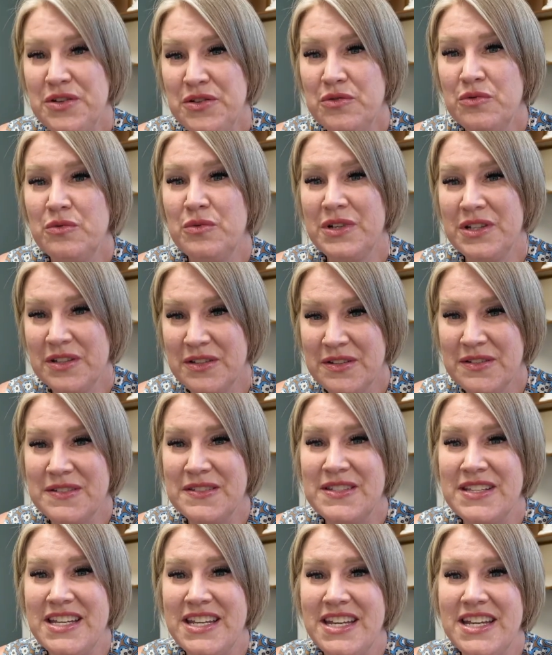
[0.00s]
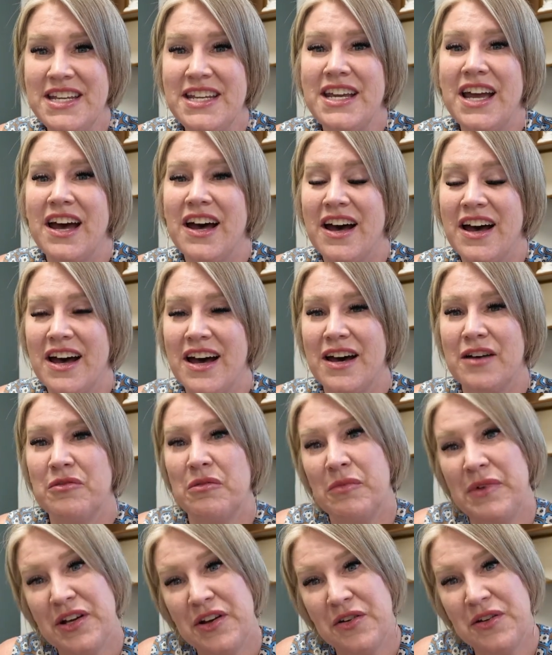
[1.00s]
you will see
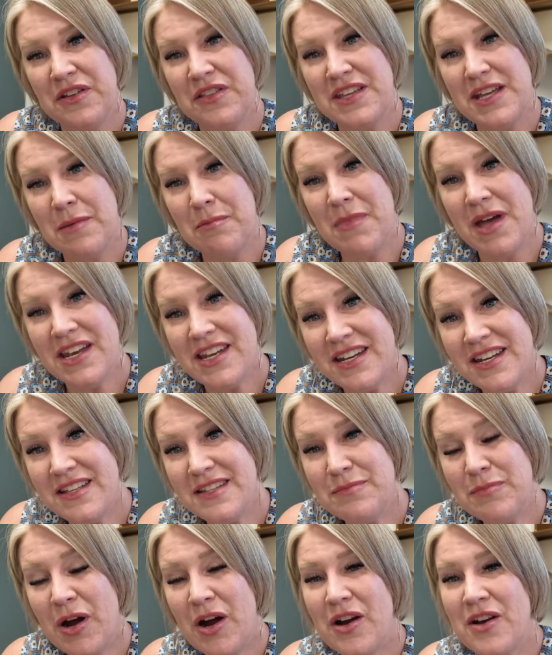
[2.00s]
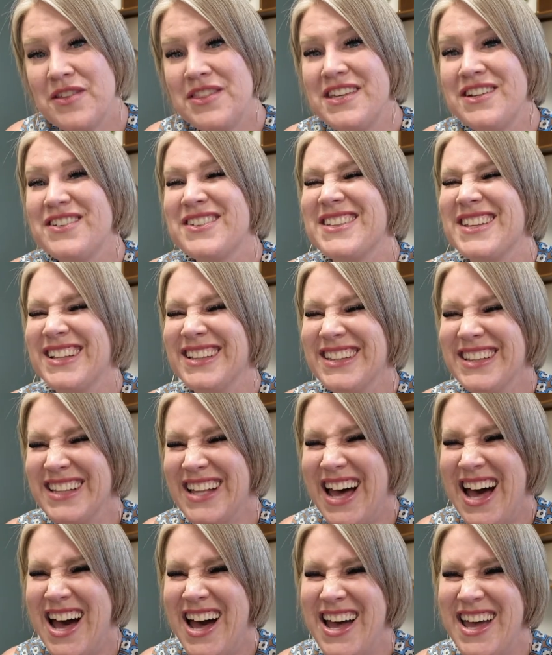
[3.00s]
when we go to the amenities part, there's a
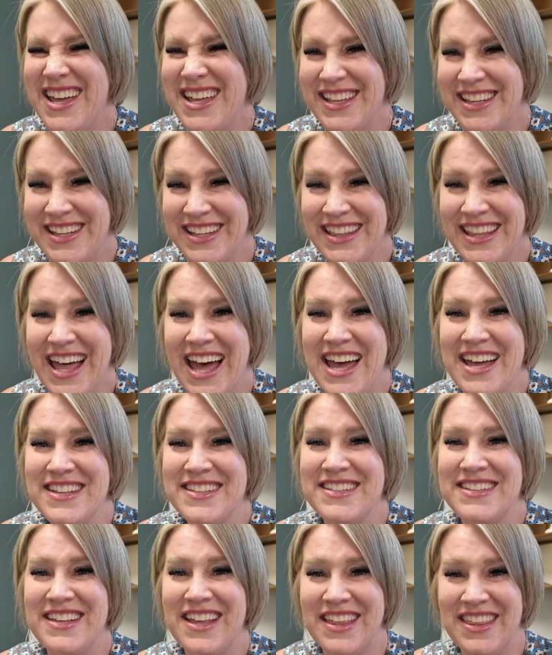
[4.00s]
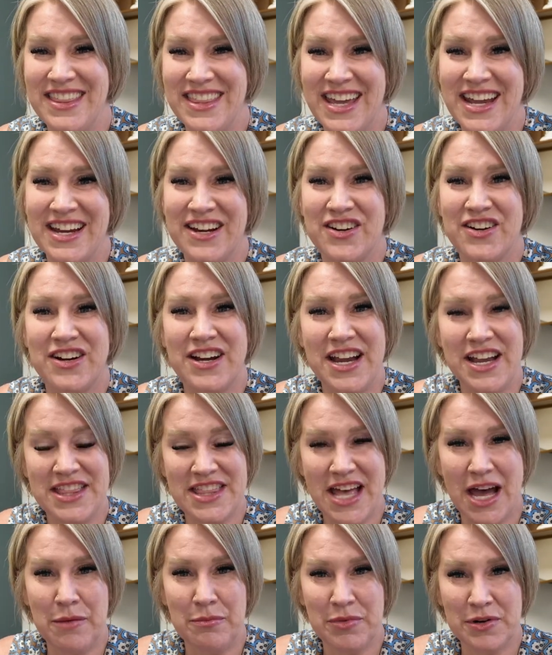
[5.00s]
lot less there
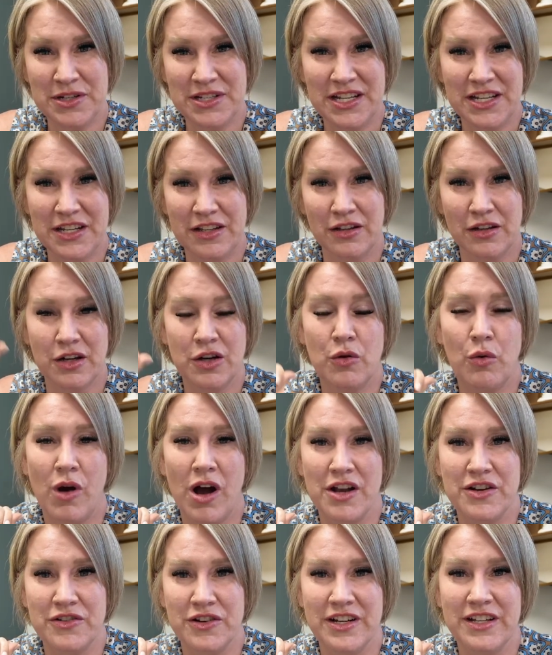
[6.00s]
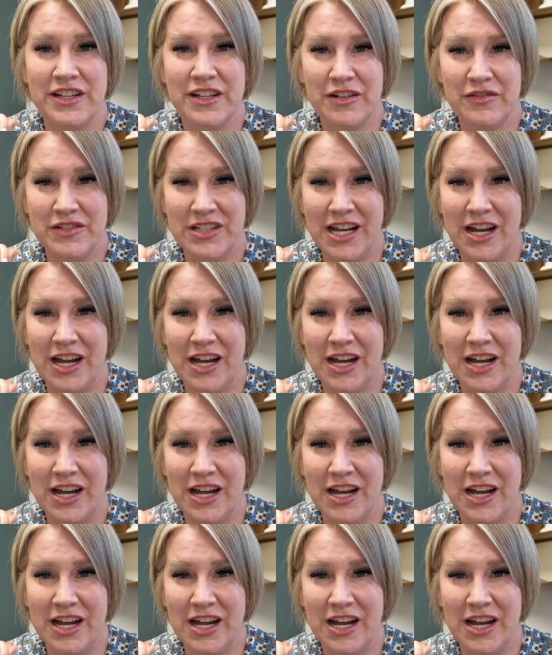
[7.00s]
in that particular quadrant of